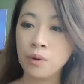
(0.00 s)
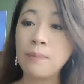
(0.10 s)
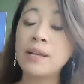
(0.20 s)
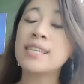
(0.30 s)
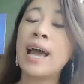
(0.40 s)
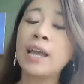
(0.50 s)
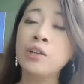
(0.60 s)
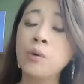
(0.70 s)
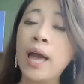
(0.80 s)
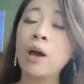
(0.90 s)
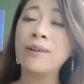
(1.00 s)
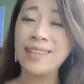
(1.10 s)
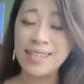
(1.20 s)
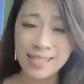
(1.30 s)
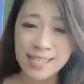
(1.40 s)
right? Because I know
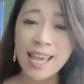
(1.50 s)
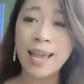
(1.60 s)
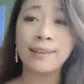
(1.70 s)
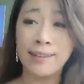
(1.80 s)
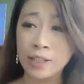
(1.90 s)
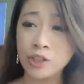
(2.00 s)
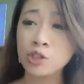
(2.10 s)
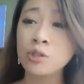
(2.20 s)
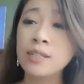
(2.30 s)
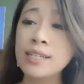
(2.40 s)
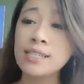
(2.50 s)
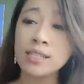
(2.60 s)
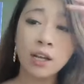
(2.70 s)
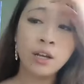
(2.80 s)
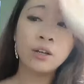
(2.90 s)
how easy and natural it
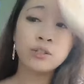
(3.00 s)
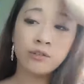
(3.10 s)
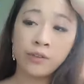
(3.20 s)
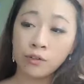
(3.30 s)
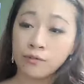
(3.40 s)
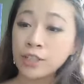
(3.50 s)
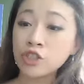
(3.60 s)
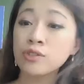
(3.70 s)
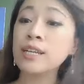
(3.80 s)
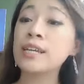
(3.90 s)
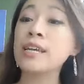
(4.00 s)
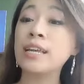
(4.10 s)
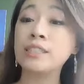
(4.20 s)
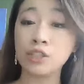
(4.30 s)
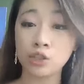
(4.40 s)
is to feel
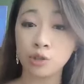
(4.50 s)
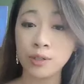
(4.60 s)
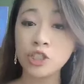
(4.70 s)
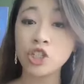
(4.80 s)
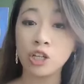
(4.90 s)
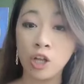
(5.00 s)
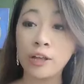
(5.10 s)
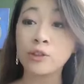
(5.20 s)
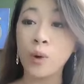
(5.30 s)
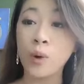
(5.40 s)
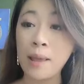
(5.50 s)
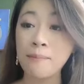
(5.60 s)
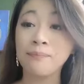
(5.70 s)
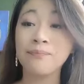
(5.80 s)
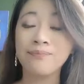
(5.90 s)
frustrated and discouraged along the
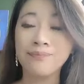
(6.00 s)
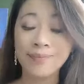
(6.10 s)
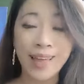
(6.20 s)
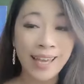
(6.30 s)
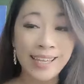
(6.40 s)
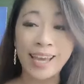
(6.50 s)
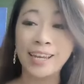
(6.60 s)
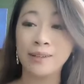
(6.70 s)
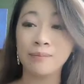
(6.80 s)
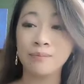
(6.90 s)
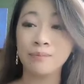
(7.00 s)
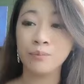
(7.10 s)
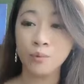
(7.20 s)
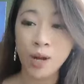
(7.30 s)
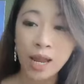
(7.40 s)
way. I get it,
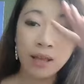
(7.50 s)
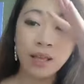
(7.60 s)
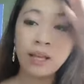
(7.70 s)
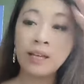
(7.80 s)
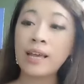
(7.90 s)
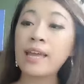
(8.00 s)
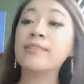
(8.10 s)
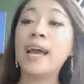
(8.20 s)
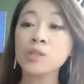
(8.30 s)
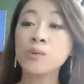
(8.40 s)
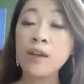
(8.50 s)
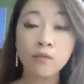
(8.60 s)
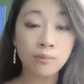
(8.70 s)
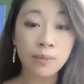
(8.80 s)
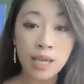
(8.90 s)
right? And that's why
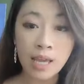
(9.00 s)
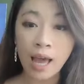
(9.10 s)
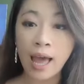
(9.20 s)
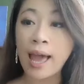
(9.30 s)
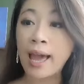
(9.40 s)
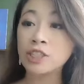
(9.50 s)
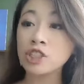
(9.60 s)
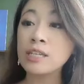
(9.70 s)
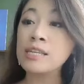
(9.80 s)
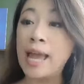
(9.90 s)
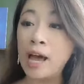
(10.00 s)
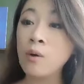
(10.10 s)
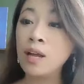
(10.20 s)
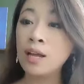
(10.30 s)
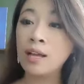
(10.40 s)
for me, I actually
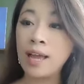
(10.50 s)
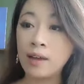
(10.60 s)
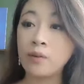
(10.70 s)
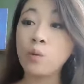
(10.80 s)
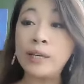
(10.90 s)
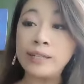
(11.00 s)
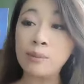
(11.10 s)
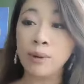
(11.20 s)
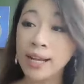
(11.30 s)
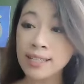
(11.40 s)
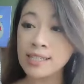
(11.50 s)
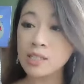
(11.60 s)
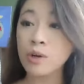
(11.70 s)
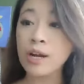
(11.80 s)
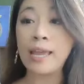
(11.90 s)
now have a weekly
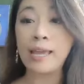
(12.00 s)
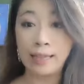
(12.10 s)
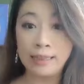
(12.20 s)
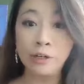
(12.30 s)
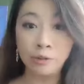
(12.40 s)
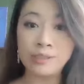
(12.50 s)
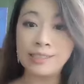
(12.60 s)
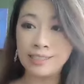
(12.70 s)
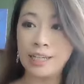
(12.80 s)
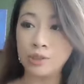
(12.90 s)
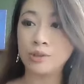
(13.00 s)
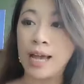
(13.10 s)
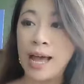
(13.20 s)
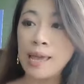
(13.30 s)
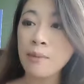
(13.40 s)
practice where I literally schedule
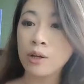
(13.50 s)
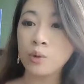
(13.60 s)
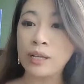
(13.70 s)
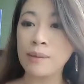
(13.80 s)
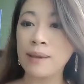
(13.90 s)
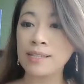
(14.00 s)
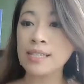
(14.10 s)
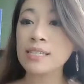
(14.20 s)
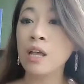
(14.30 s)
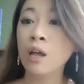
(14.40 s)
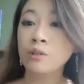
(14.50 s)
time on a weekly basis